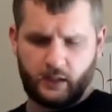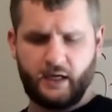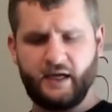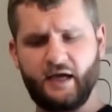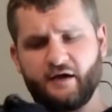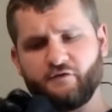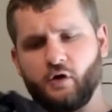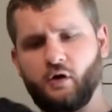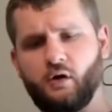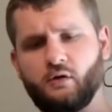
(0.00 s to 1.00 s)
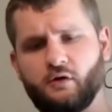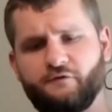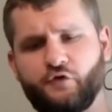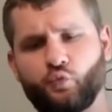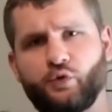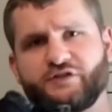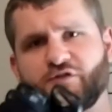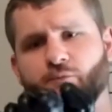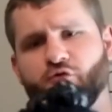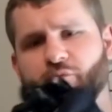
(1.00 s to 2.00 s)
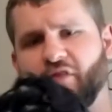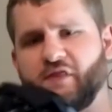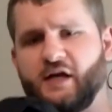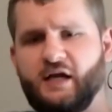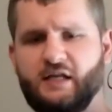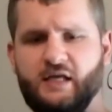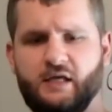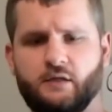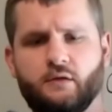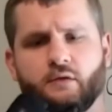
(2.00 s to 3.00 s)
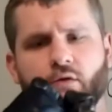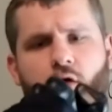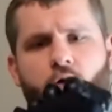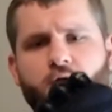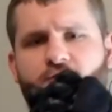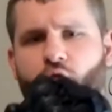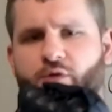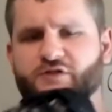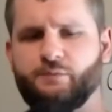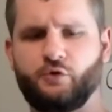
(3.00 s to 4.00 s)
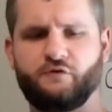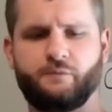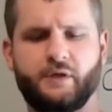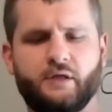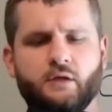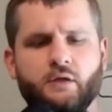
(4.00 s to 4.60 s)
I have all of the wrist movement that I need. All of the wrist movement.